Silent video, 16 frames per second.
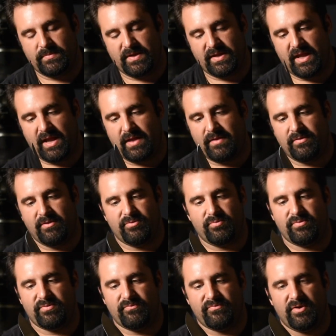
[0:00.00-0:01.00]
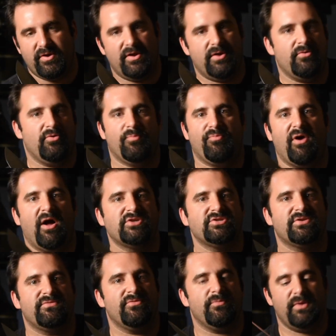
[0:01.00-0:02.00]
Again, this was a very cool
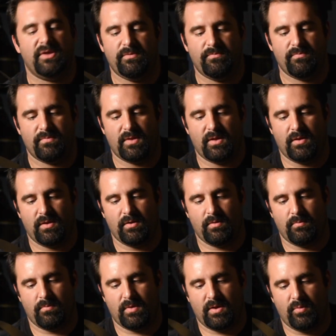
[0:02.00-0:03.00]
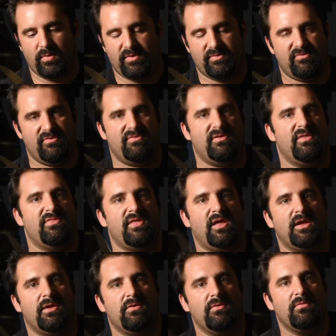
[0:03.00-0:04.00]
project for me. I want to just say
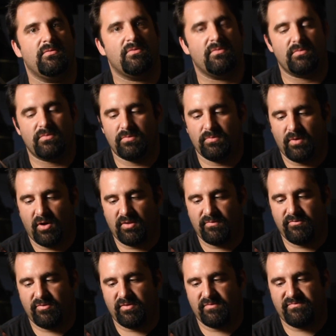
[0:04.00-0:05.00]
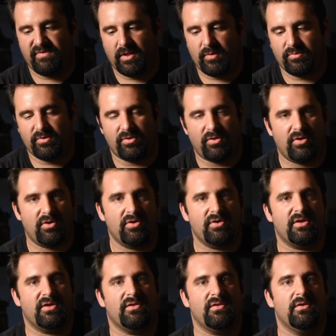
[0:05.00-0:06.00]
thank you to all of you that followed
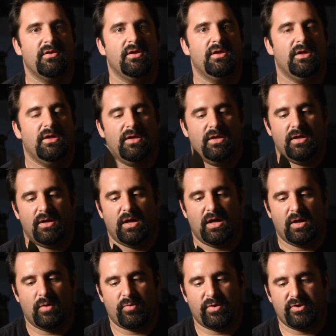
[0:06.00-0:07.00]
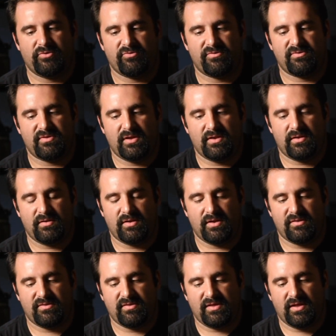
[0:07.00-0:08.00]
along and were interested
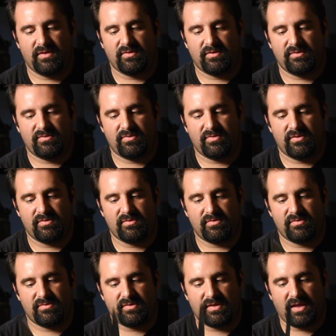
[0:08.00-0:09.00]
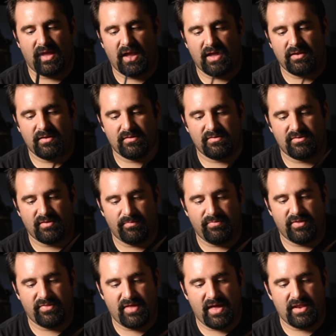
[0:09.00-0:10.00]
in seeing this. This is, again, it's
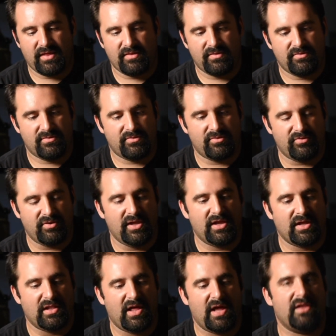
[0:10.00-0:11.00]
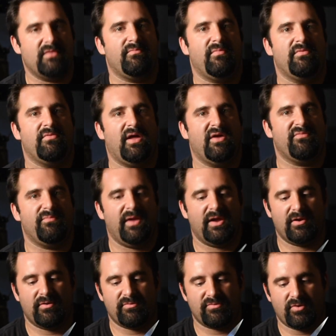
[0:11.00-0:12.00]
something that is unique. A lot of knife
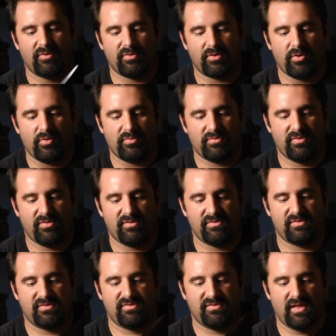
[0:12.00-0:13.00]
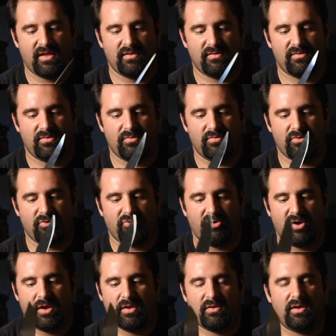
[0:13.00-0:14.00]
makers don't go to this extent to
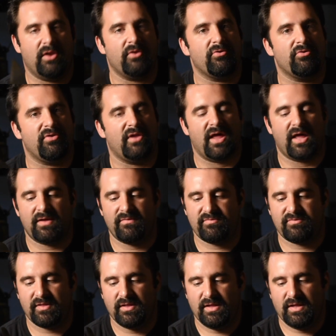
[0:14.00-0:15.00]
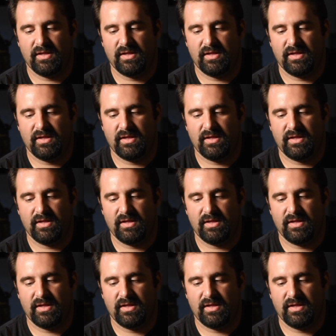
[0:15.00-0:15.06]
create integral knives.